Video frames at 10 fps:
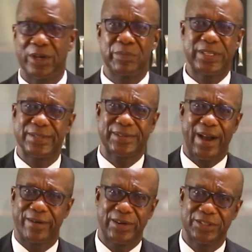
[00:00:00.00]
don't be
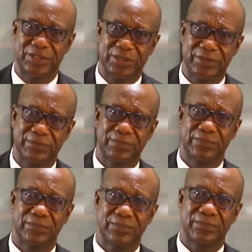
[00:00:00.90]
discouraged.
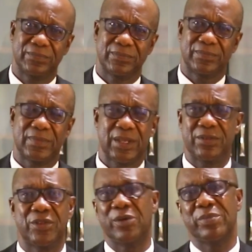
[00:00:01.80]

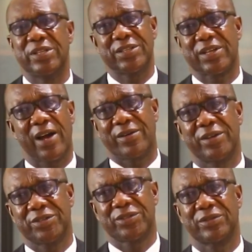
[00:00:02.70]
Don't be discouraged.
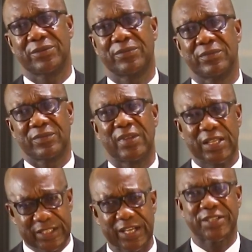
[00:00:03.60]

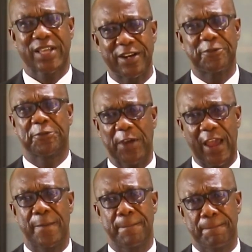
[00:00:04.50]
Just stand firm.
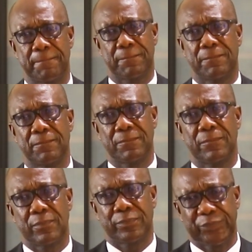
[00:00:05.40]

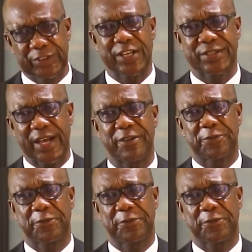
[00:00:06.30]
Just stand